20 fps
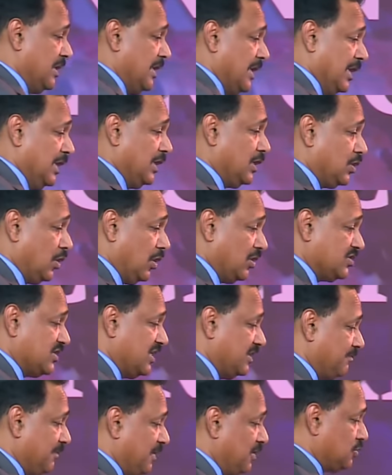He
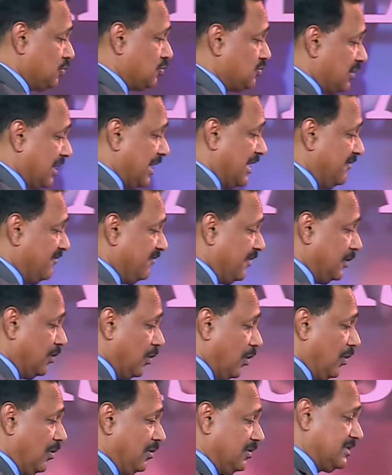causeth me to triumph at
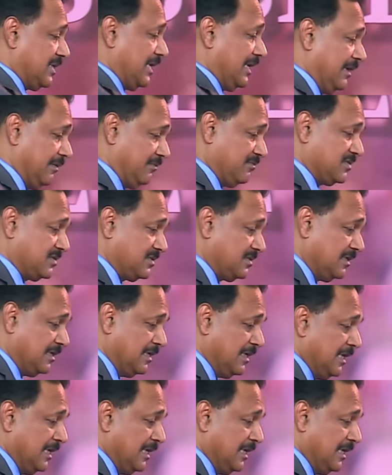all times.